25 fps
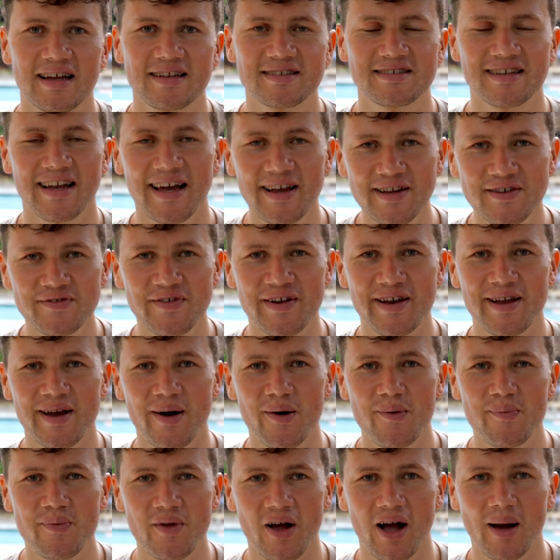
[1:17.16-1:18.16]
In today's
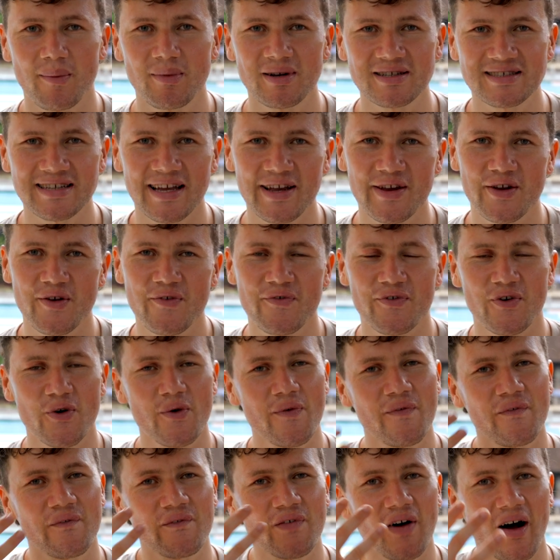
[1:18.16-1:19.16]
video, I'm going to take you through
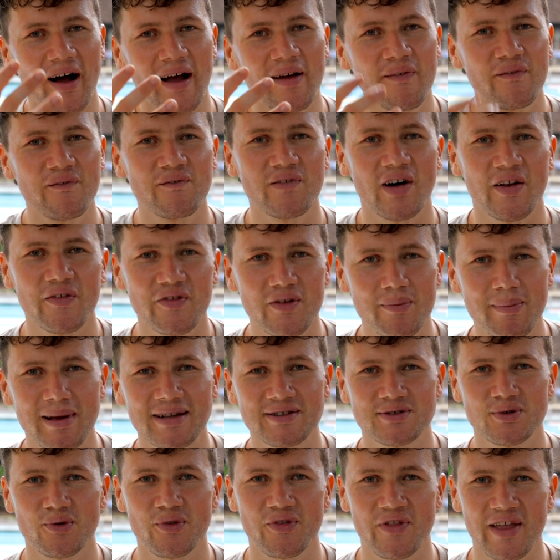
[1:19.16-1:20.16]
5
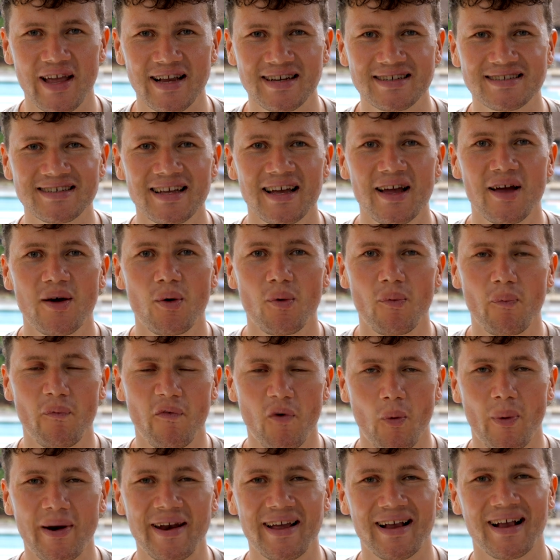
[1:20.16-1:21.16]
fundamental things
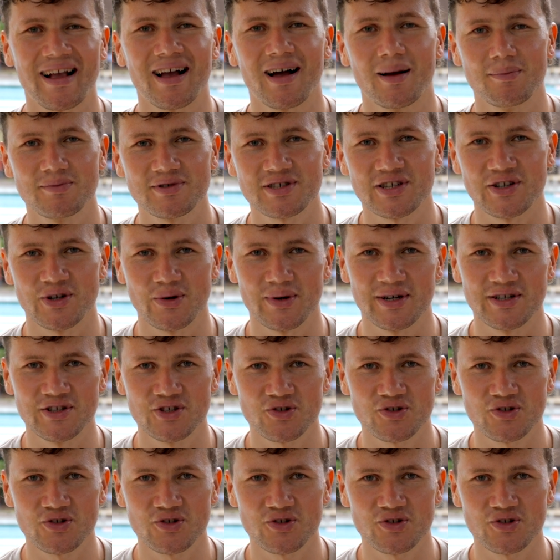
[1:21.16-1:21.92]
for when it comes to doing